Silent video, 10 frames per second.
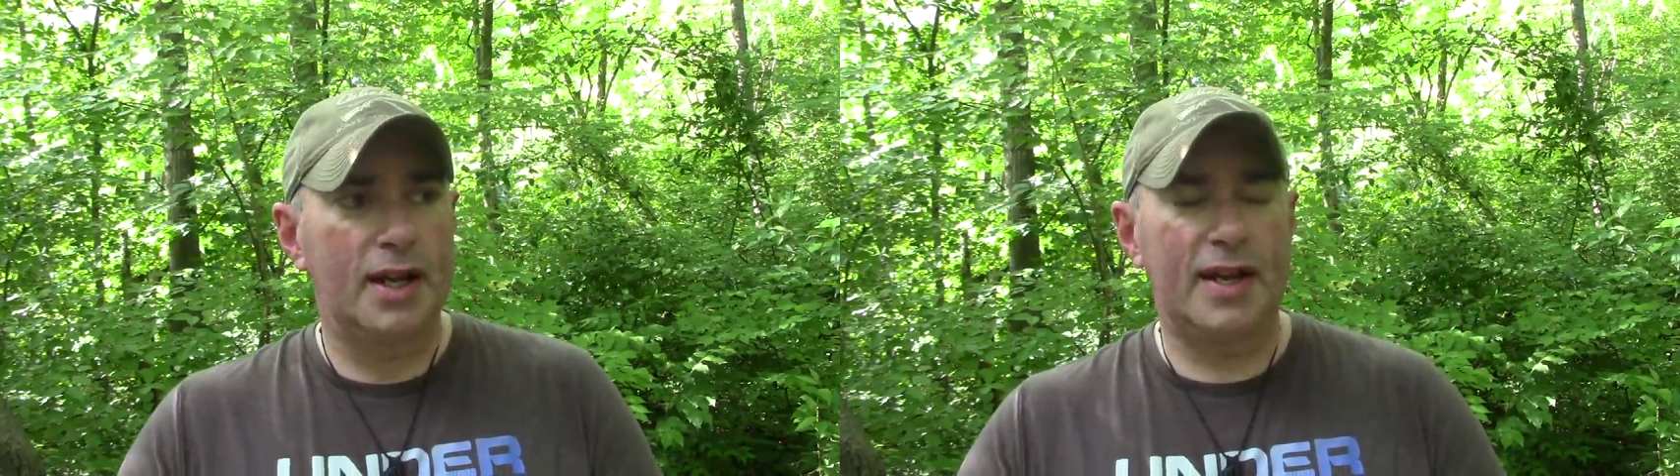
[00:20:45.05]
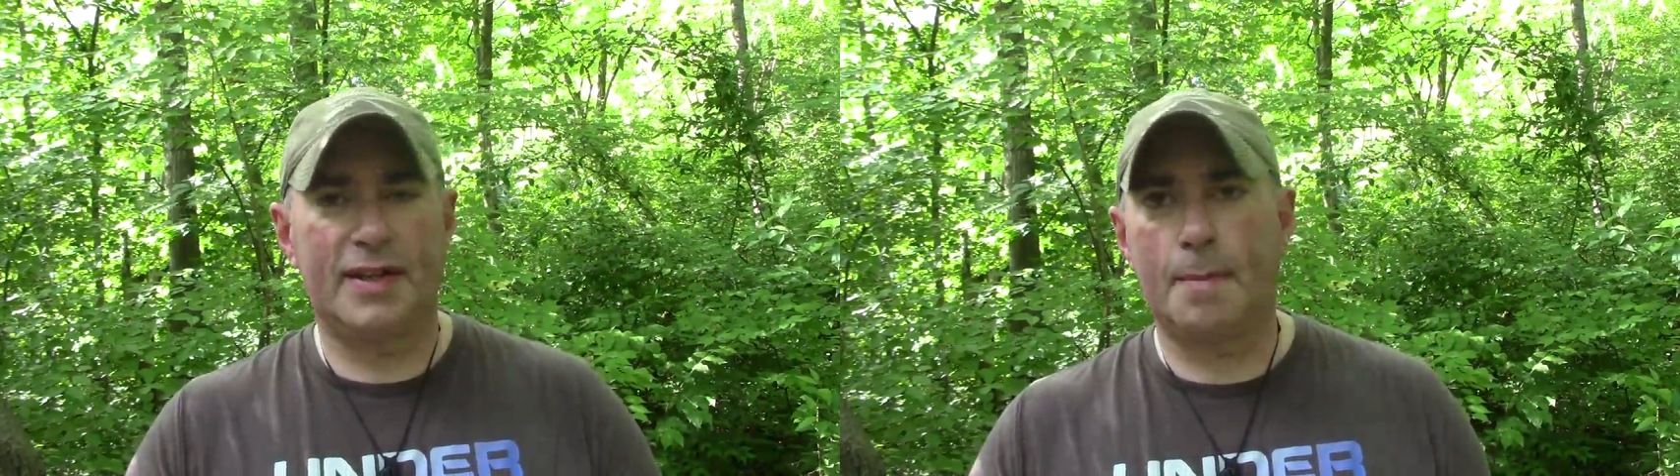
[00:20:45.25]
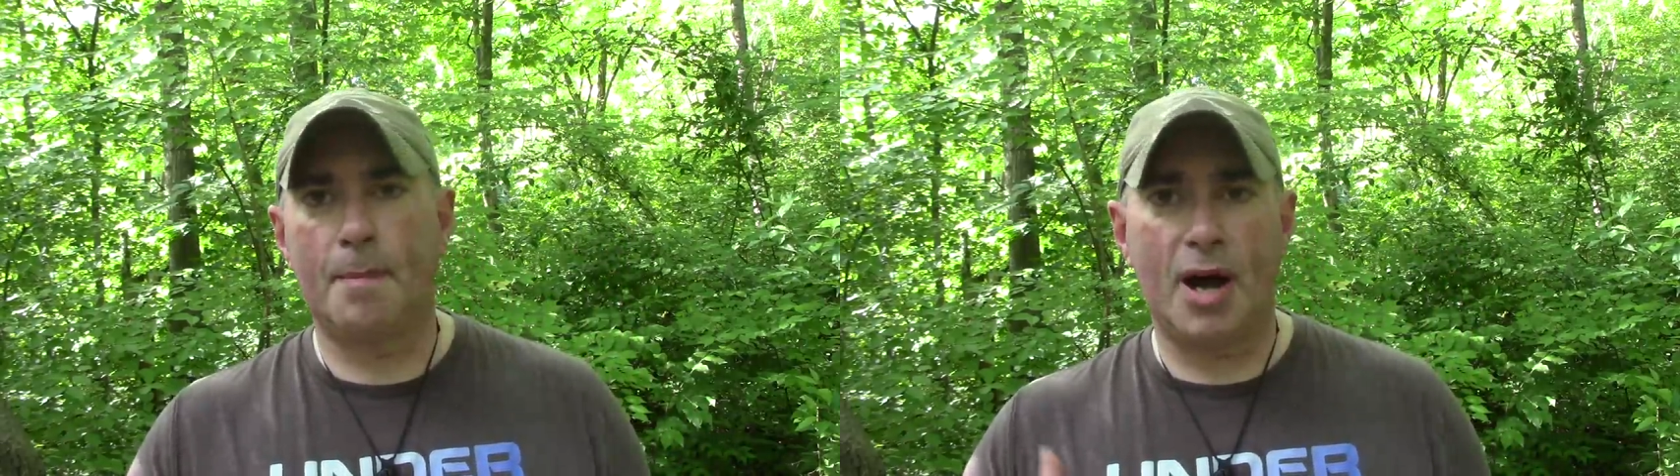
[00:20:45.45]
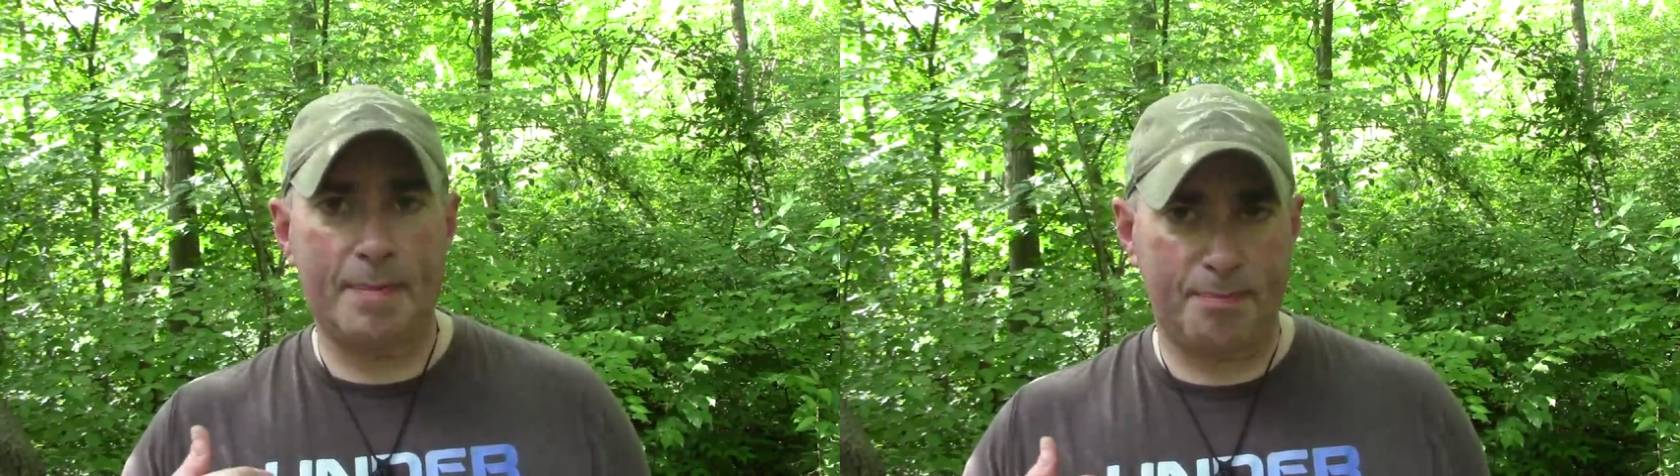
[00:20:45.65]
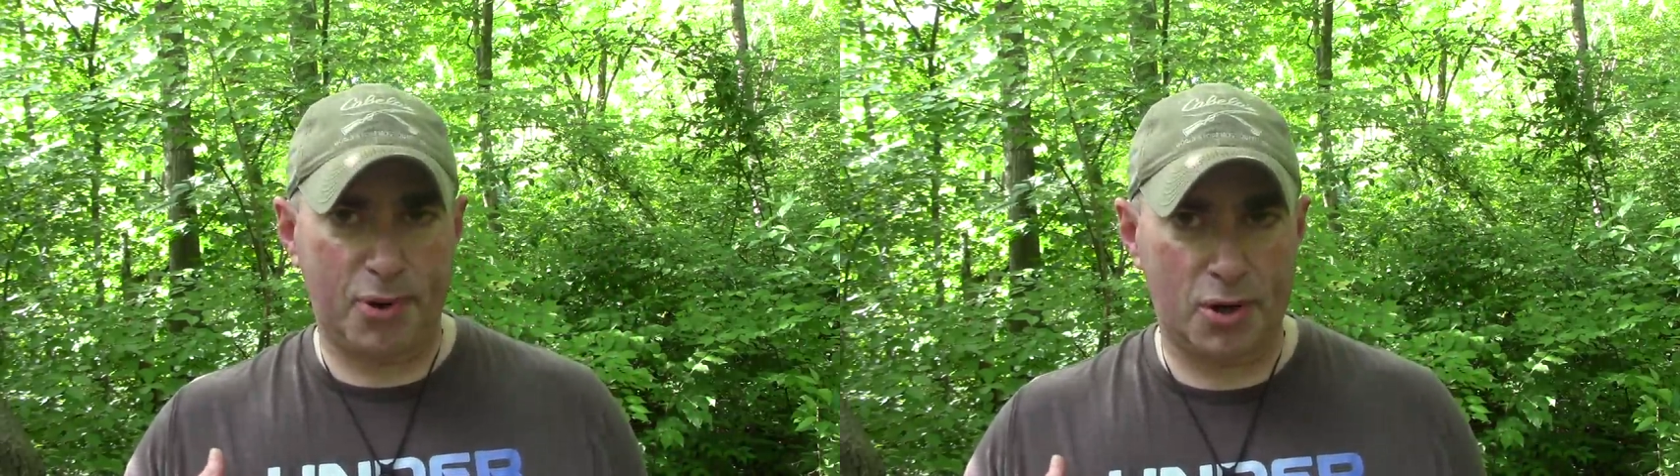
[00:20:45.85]
Is it my
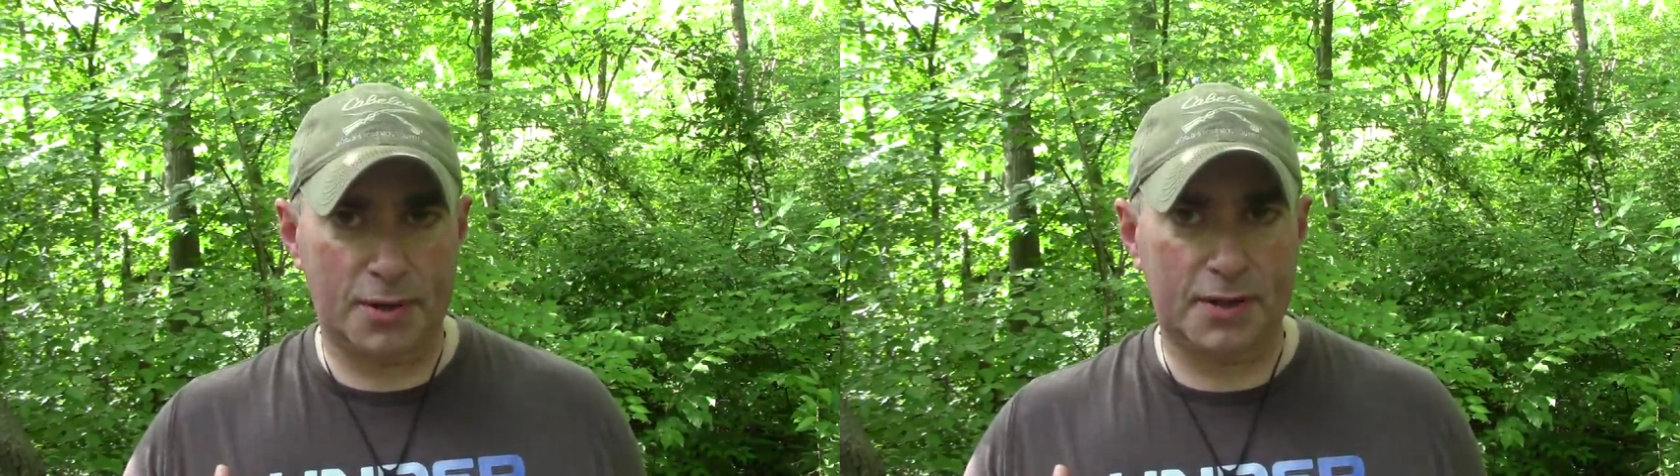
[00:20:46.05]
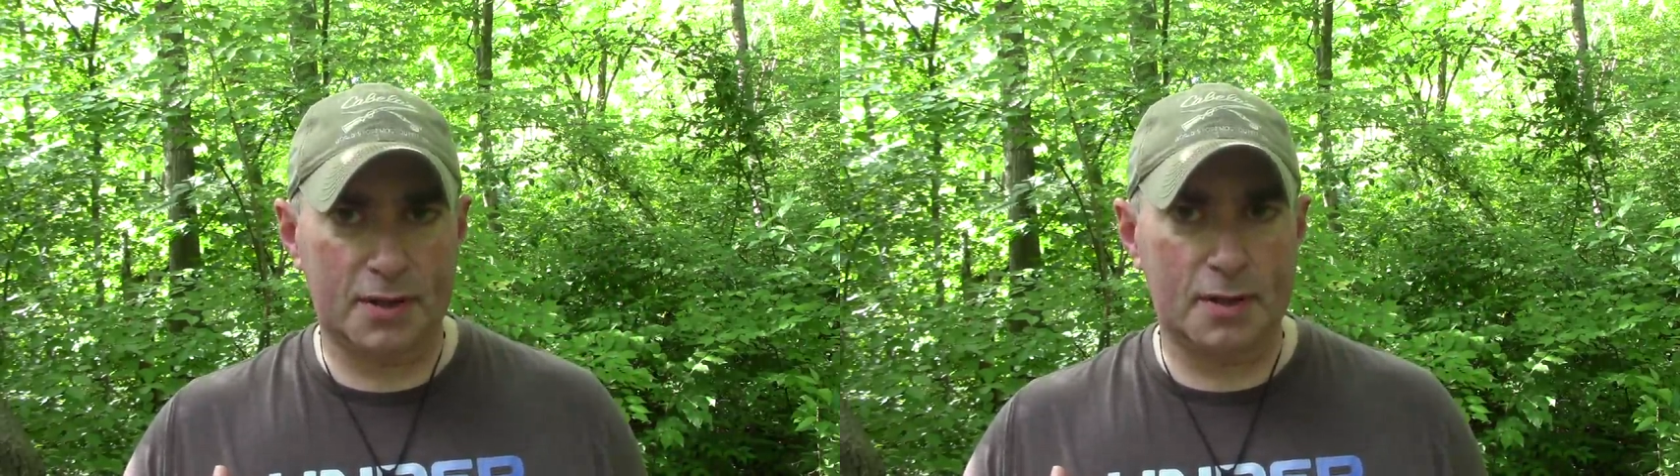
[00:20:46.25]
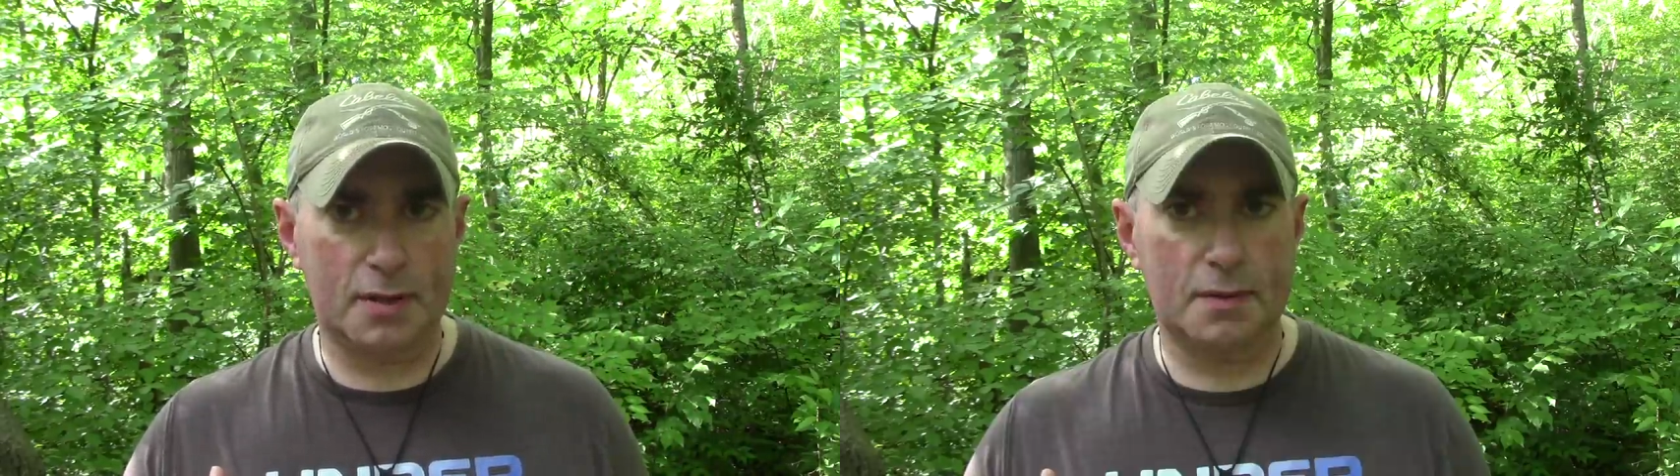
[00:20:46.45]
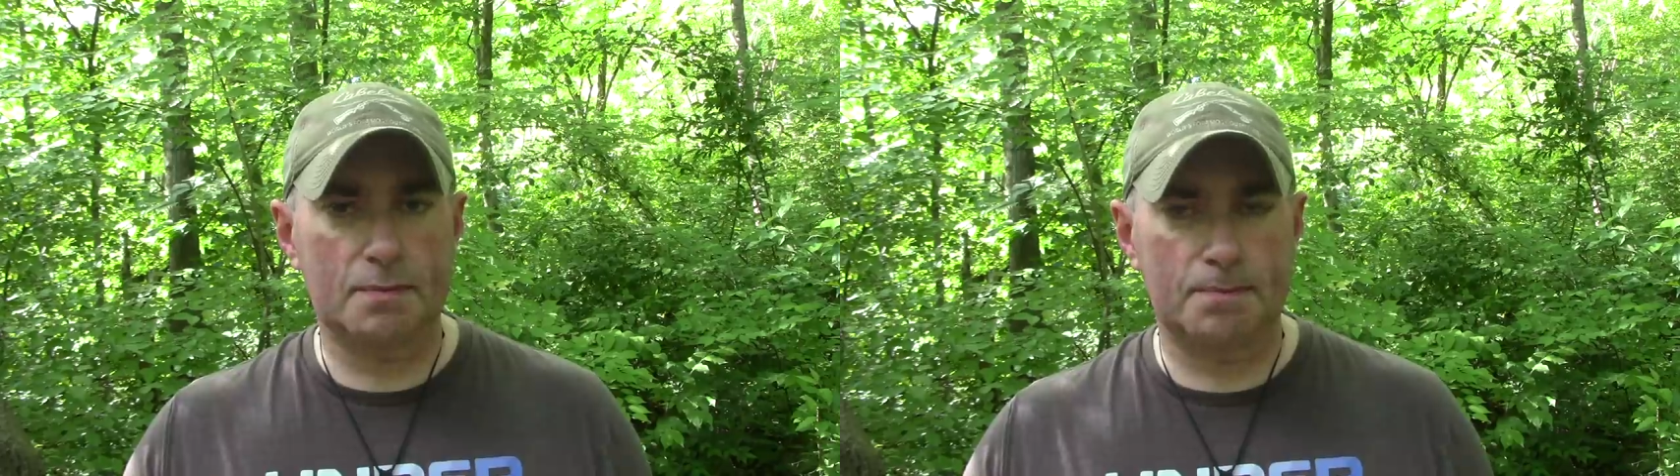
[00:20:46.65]
personal